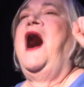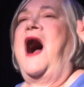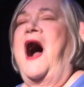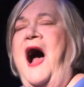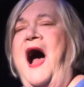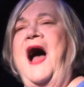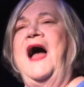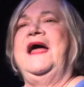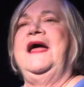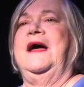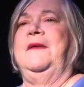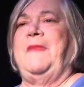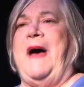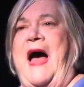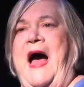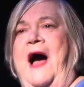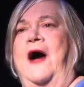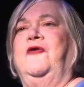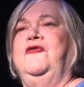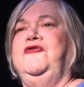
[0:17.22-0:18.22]
I
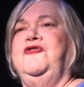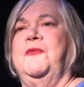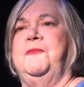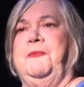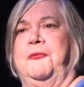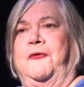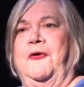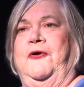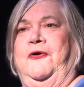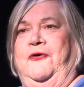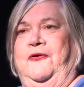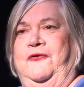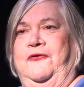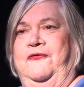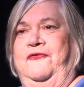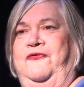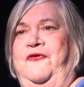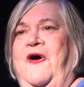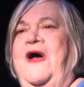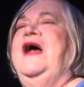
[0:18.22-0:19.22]
am out to
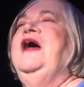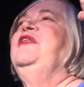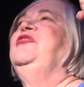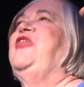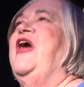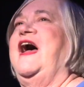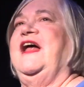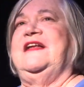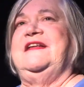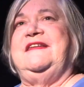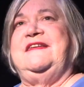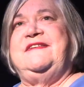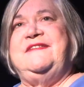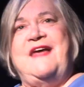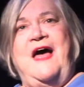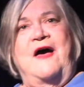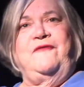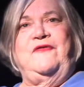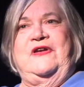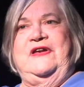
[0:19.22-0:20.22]
prove that
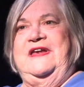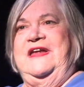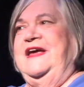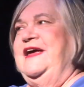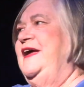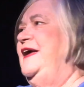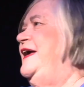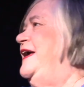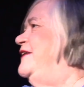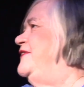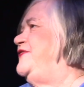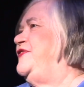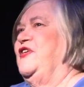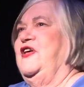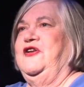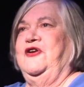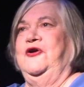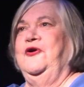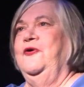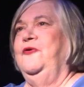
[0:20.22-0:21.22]
70 is
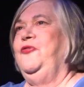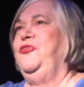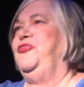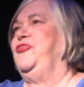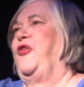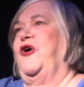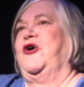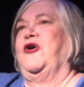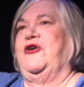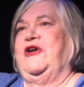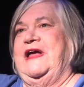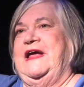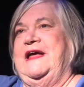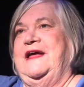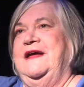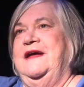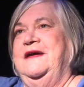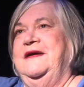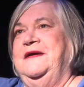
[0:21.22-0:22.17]
the new 30.